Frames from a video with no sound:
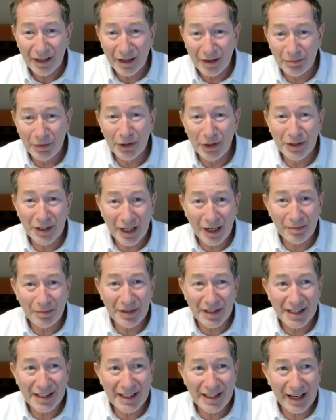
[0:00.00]
build it up
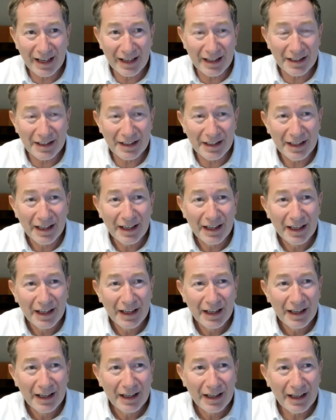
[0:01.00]
and sell it,
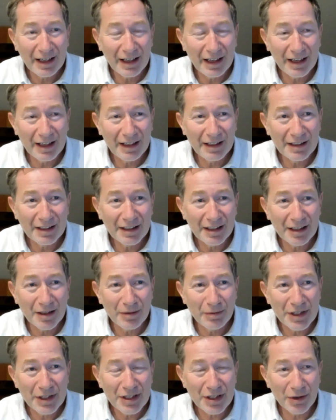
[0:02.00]
and
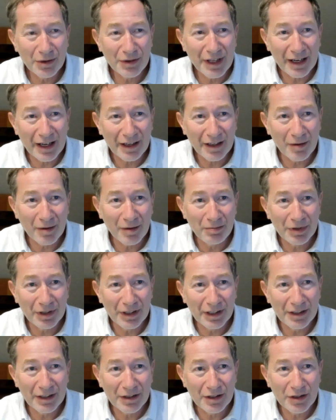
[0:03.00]
we sold that
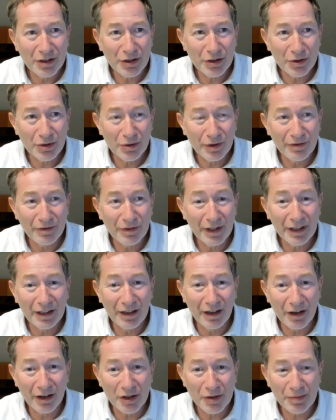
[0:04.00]
company to a very
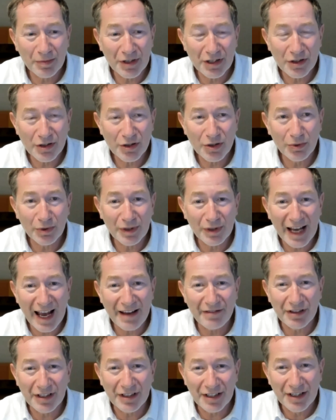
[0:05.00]
large business called
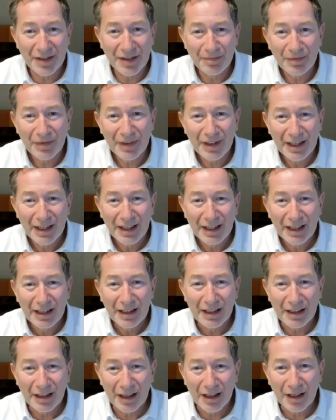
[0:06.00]
Avid,
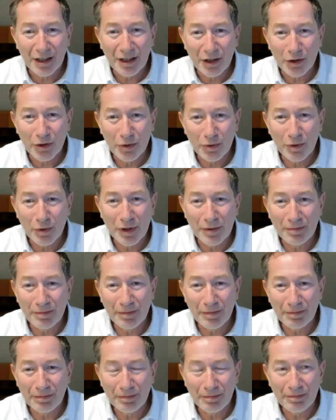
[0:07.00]

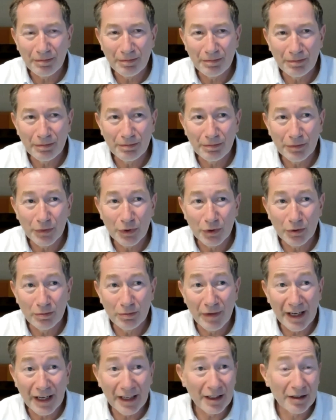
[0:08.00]
who
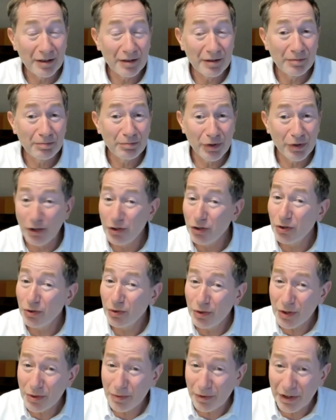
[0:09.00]
make Pro
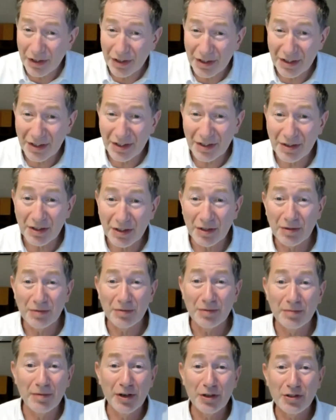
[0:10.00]
Tools, which is the
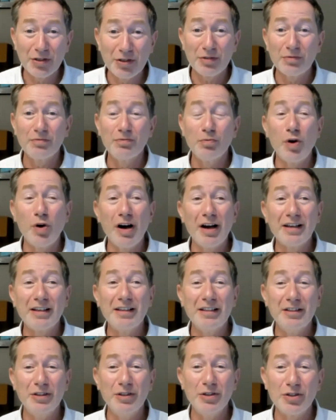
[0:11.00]
most
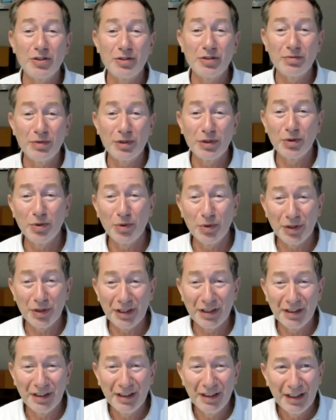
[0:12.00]
widely used
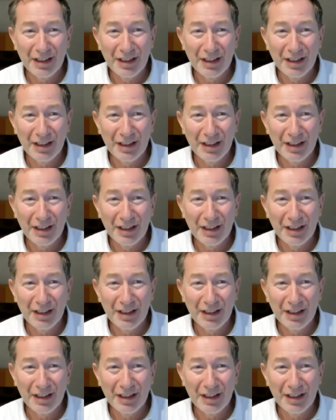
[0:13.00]
recording